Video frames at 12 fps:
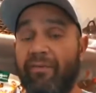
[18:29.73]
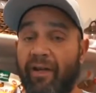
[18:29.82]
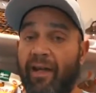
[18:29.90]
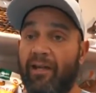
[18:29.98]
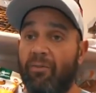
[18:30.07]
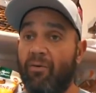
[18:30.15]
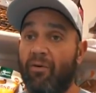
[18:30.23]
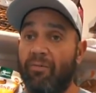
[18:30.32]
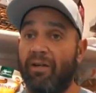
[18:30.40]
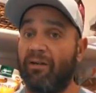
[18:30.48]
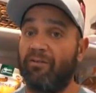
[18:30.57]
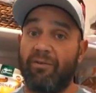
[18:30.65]
of it anymore
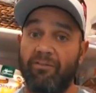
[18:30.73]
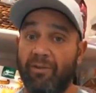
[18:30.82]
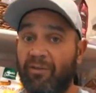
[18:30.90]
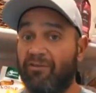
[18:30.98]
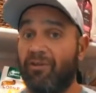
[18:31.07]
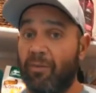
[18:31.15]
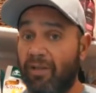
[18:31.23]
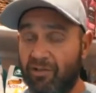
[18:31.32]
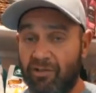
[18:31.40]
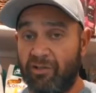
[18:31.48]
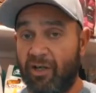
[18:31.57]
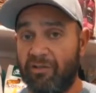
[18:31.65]
because we've built so many
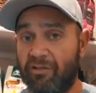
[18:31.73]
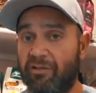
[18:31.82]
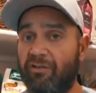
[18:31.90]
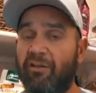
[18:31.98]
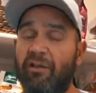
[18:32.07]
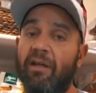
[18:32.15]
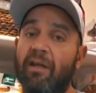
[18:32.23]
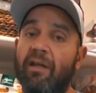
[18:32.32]
structures and